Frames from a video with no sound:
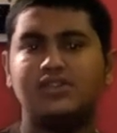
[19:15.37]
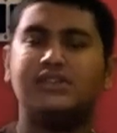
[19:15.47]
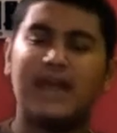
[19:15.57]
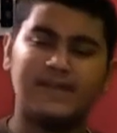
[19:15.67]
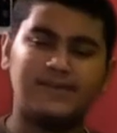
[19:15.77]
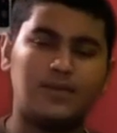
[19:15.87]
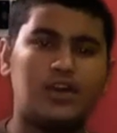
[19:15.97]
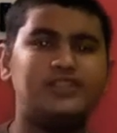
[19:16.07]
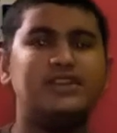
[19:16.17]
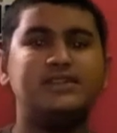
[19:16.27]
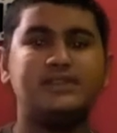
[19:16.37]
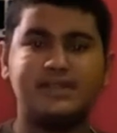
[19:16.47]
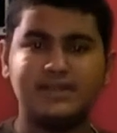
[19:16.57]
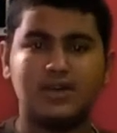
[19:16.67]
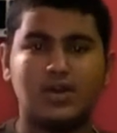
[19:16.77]
So thanks for watching.
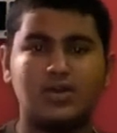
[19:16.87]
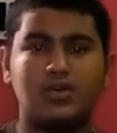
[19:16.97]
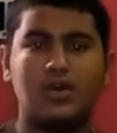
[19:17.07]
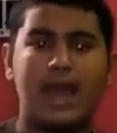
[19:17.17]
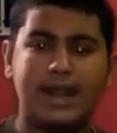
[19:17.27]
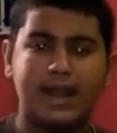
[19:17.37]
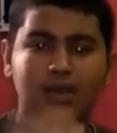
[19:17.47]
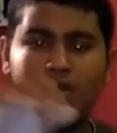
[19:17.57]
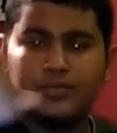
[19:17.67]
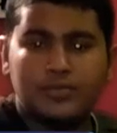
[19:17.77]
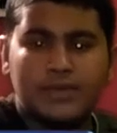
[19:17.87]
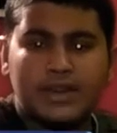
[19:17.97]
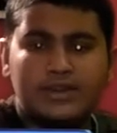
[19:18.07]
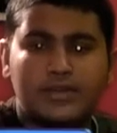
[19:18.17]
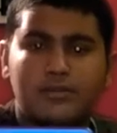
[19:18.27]
This is Orgo, and I hope to
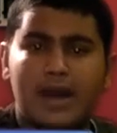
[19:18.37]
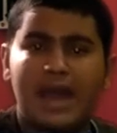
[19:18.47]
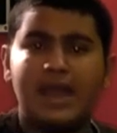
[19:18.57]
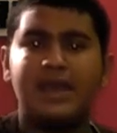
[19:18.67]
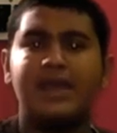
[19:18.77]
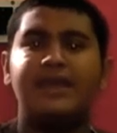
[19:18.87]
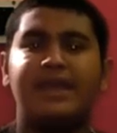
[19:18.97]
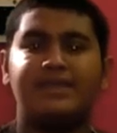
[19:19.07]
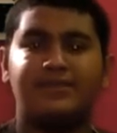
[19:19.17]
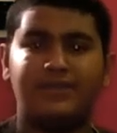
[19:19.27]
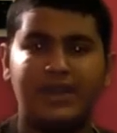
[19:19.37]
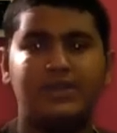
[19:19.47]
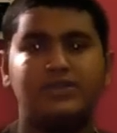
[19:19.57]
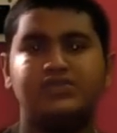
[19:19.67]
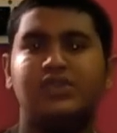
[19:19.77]
meet you in my next
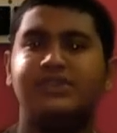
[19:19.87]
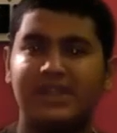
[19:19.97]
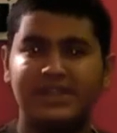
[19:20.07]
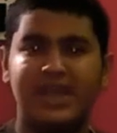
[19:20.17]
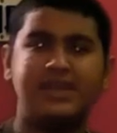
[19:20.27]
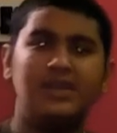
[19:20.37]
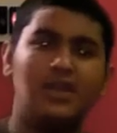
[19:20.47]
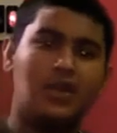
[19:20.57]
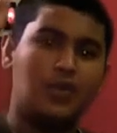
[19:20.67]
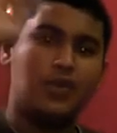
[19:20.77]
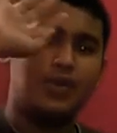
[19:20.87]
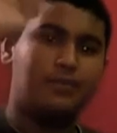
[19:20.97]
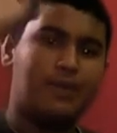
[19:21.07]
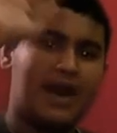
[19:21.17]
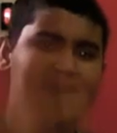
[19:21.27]
video. So till then,
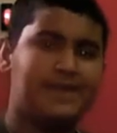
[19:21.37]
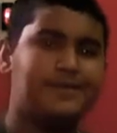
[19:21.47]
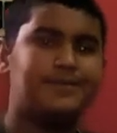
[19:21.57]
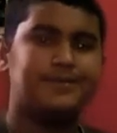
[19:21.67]
goodbye.